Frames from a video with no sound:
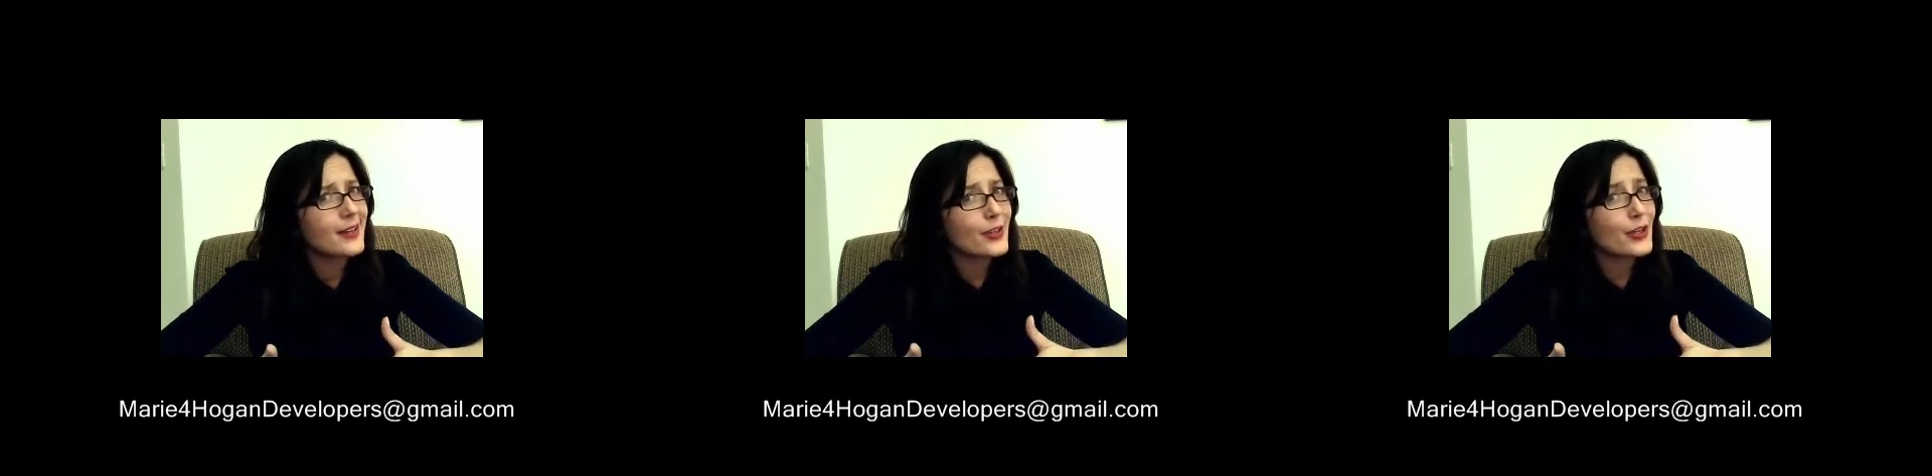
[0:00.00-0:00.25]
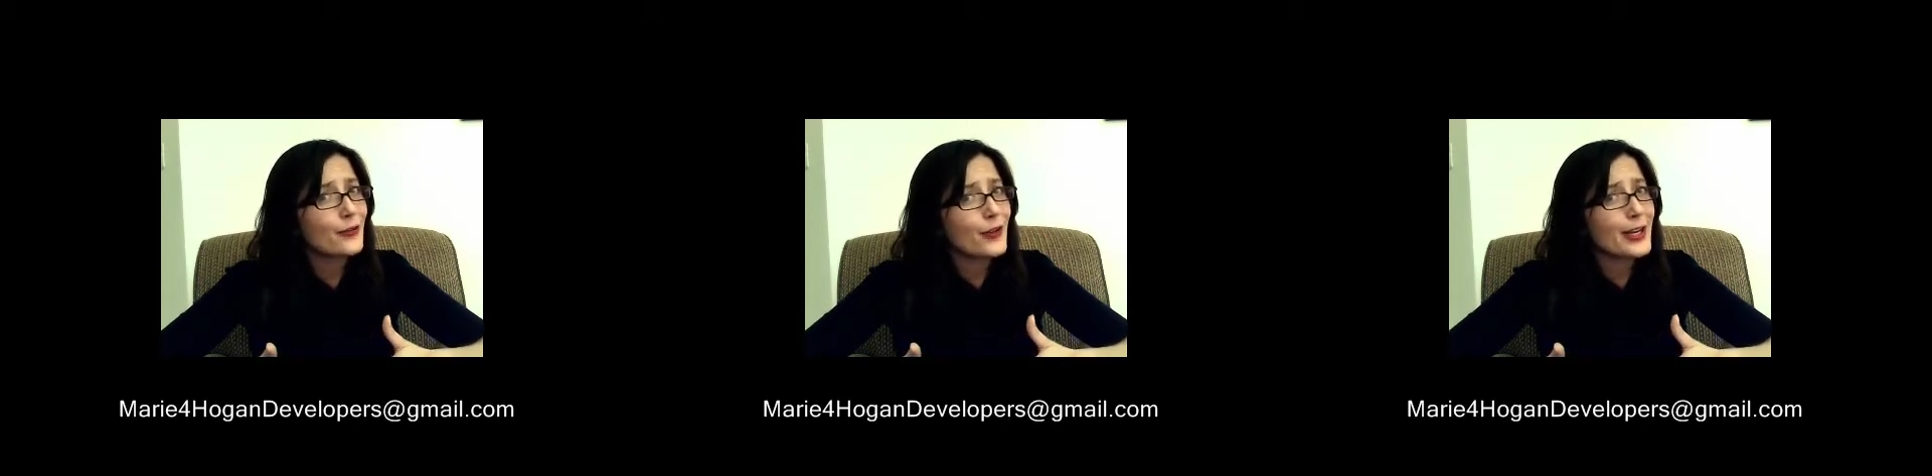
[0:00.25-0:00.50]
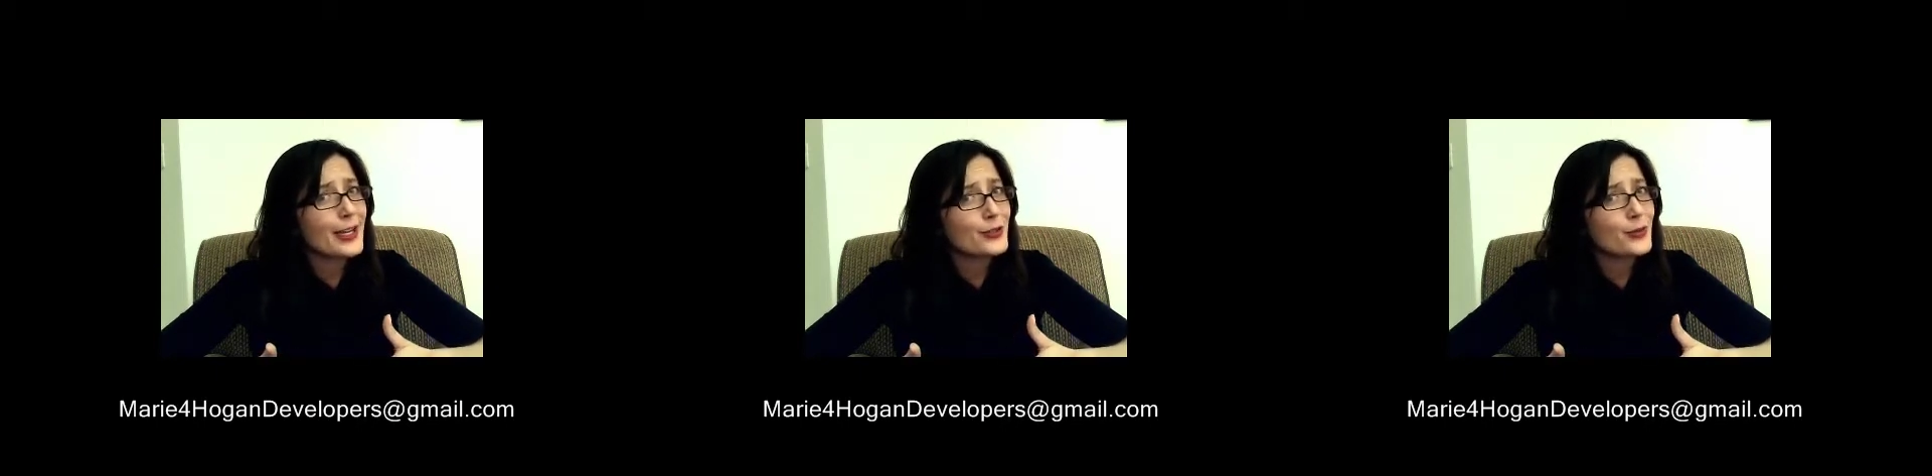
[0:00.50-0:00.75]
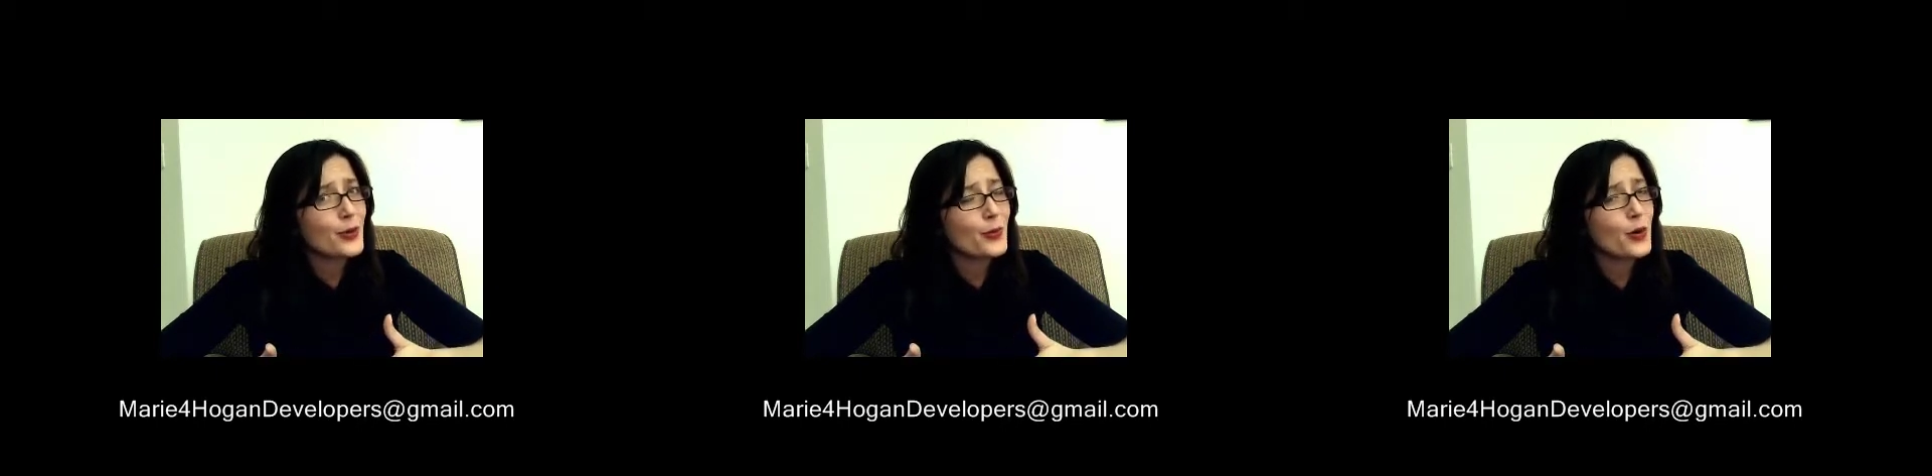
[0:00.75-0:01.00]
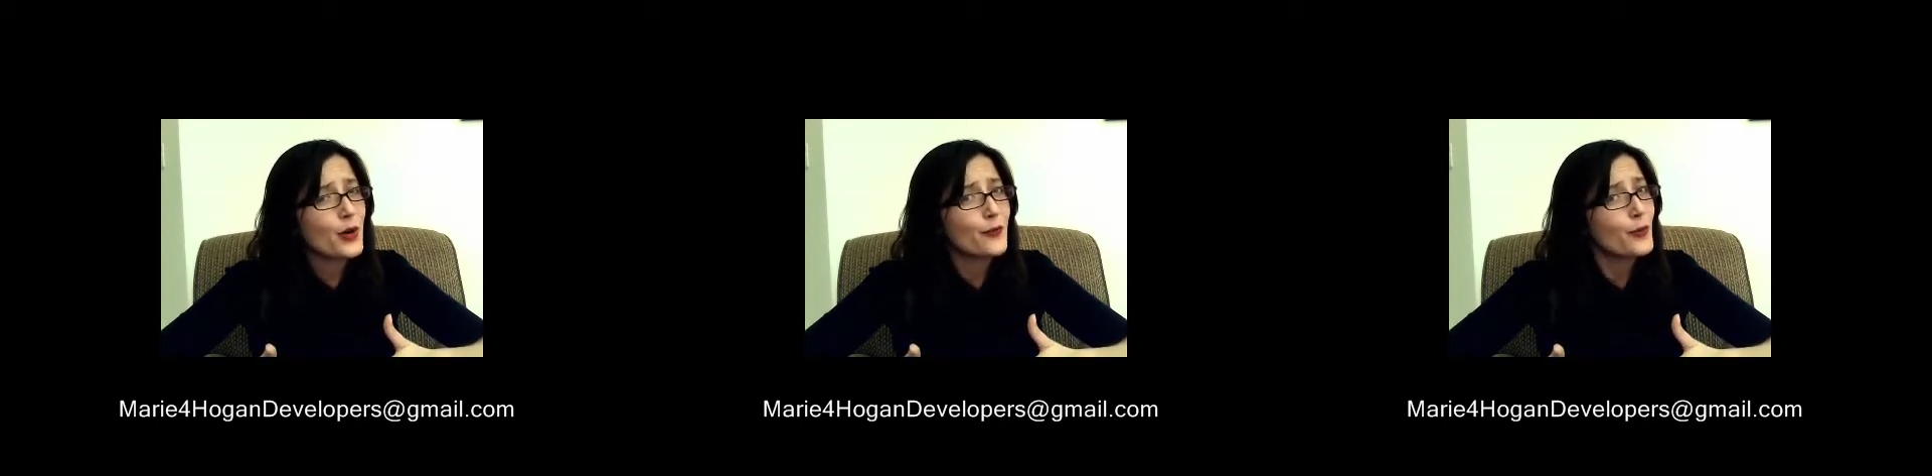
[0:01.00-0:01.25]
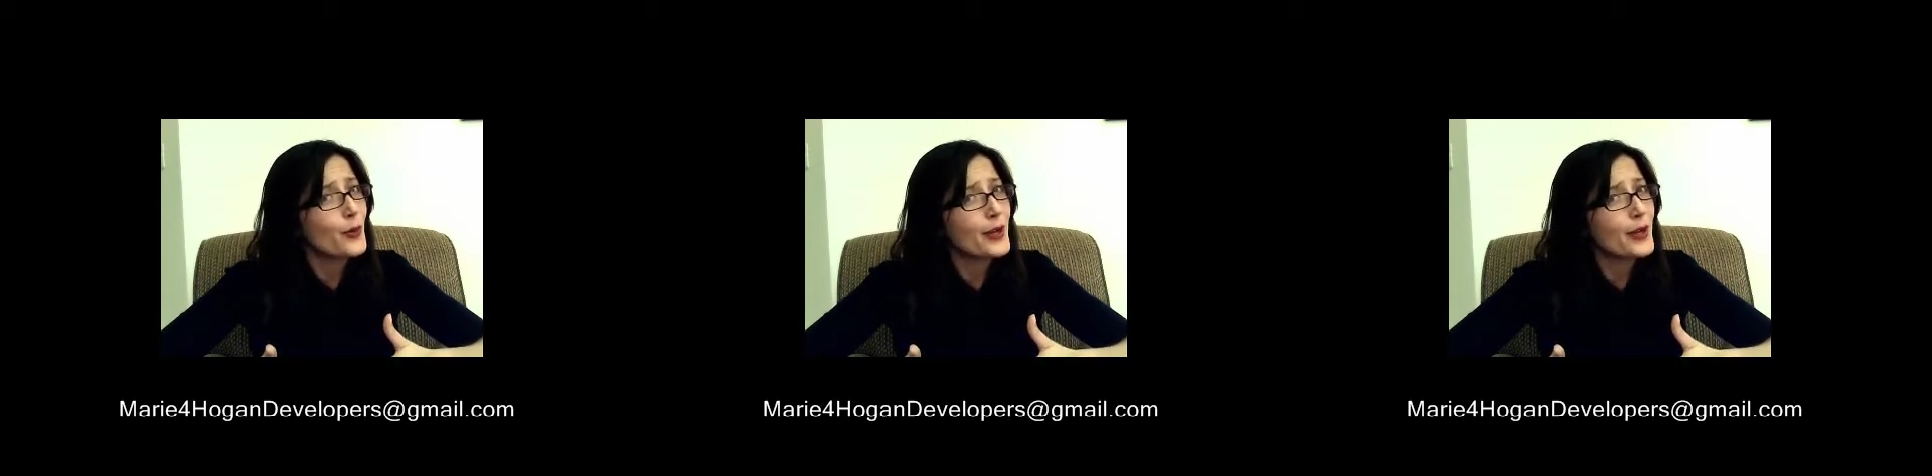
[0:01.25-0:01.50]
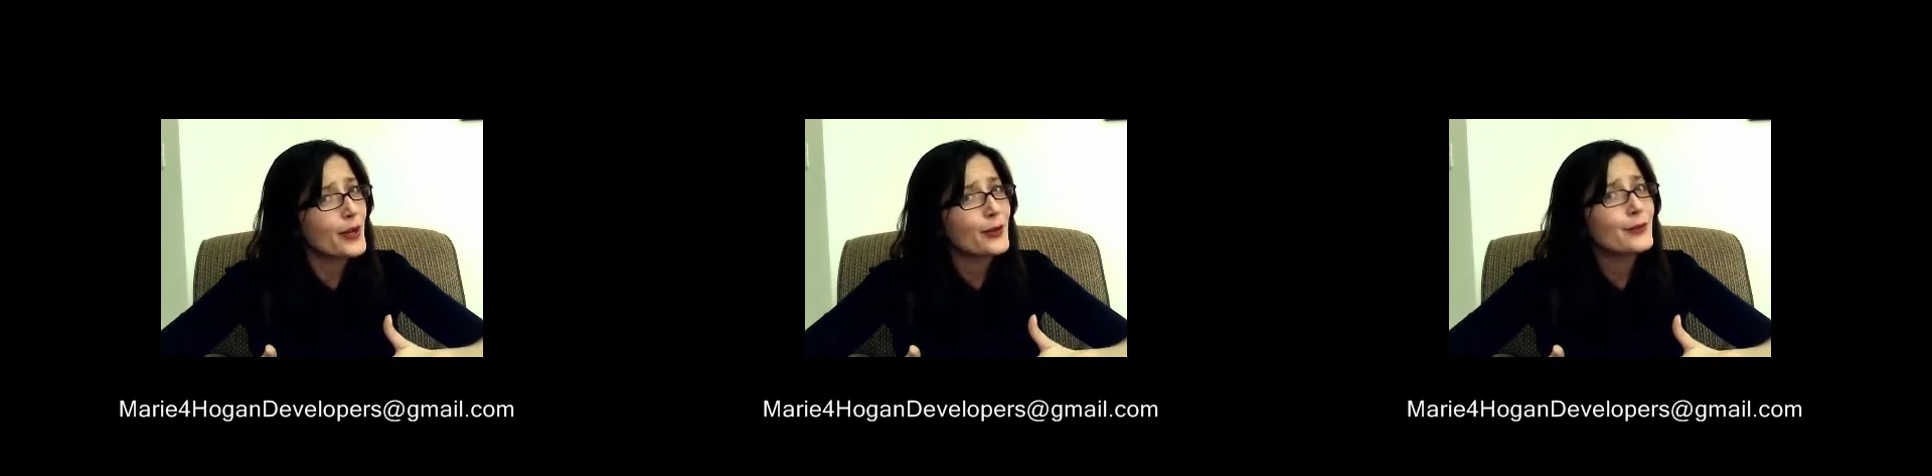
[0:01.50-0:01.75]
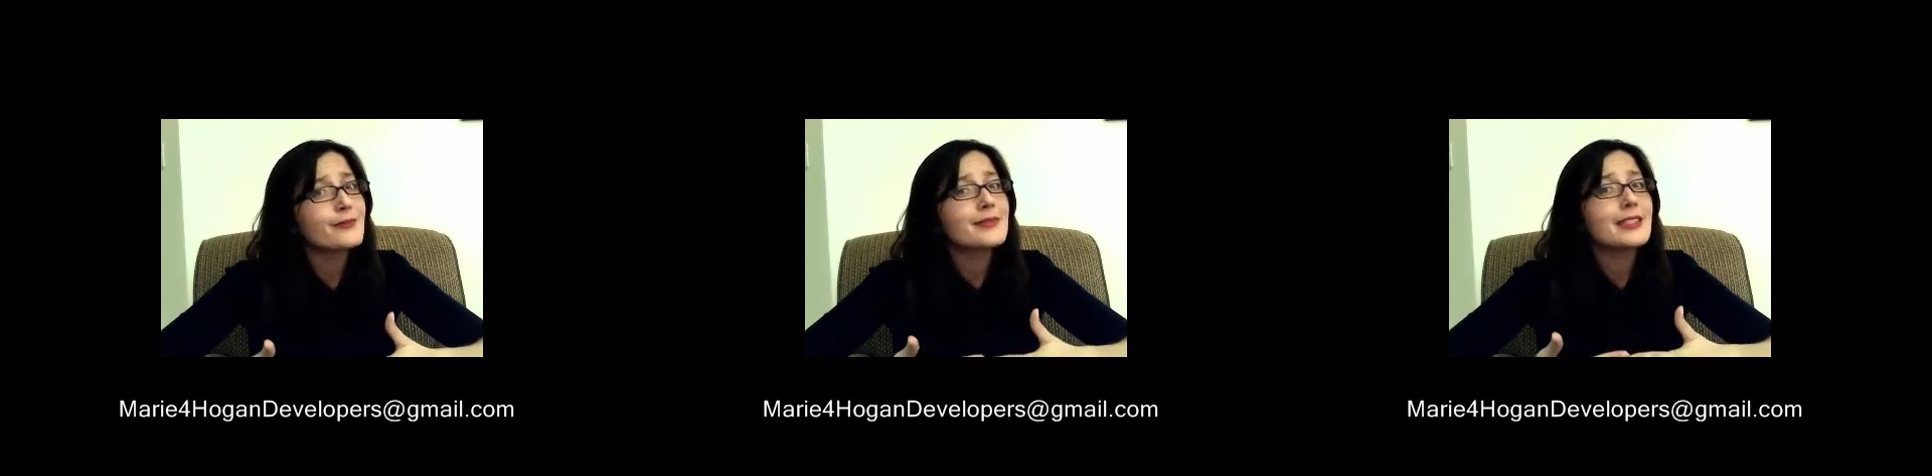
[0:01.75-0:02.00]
good financial reward for what you do?